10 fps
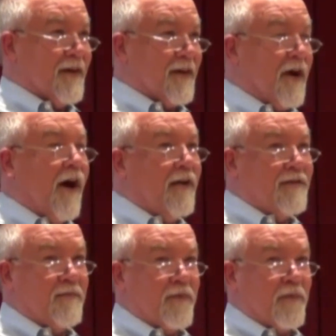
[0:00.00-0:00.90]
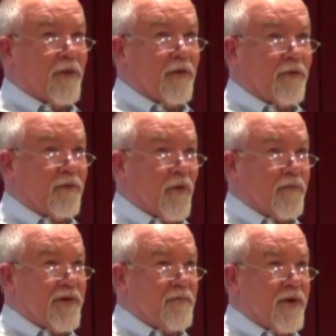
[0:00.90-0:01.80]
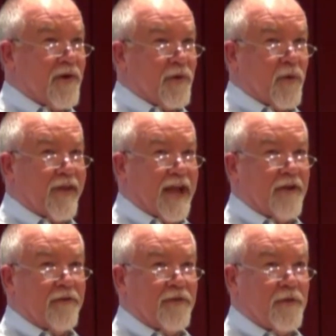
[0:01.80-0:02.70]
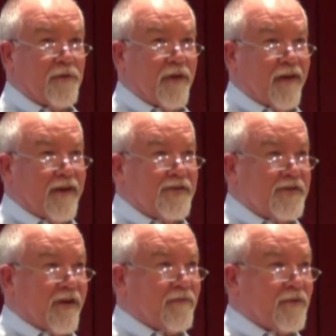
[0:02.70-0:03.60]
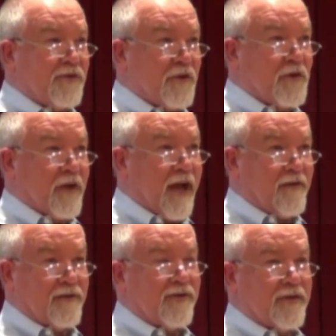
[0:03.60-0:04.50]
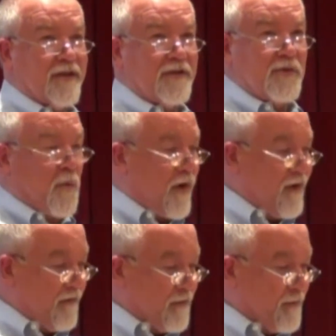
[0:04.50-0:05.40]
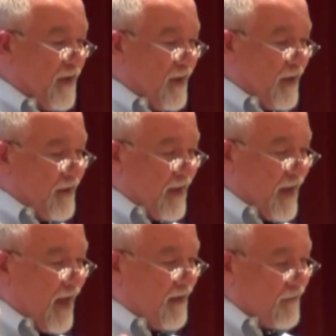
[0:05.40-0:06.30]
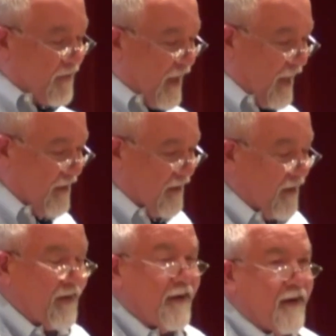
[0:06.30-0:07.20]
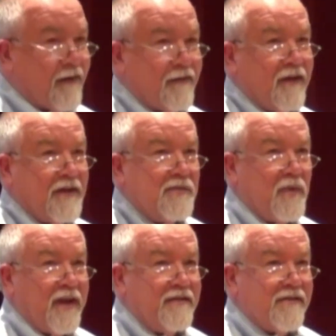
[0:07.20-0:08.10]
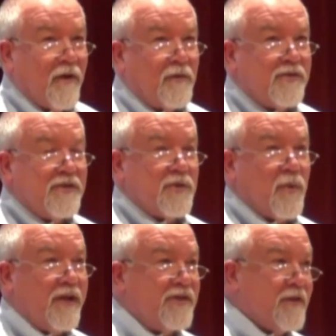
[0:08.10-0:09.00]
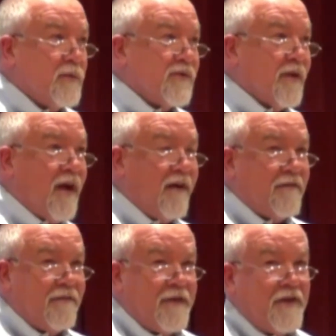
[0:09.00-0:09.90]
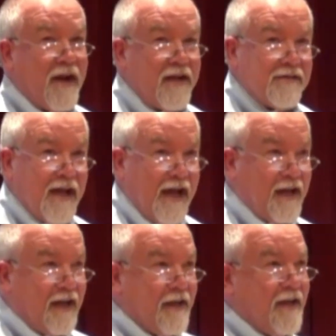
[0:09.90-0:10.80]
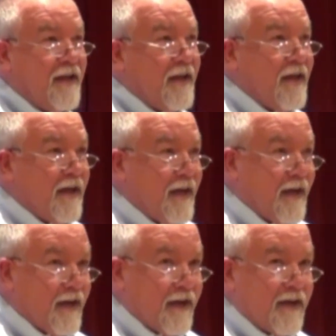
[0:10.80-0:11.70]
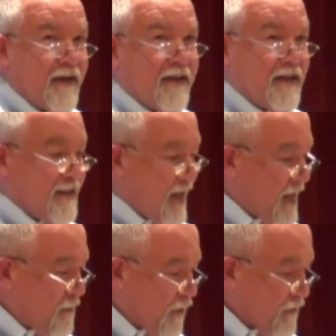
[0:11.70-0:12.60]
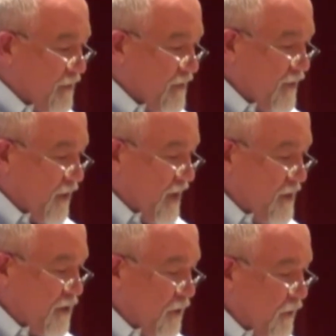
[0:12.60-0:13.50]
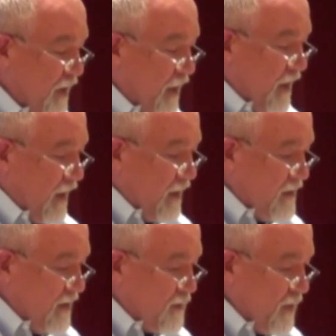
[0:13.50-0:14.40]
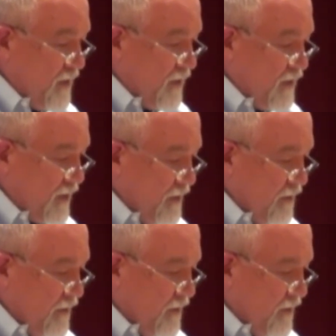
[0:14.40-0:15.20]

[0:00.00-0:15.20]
a column from the local Fort Bend Mirror where they interviewed several Sugarlanders, and here's one of them that kind of, I think, explains the whole situation. There was a lot of fear and anxiety at the time over a certain issue. It says Mrs.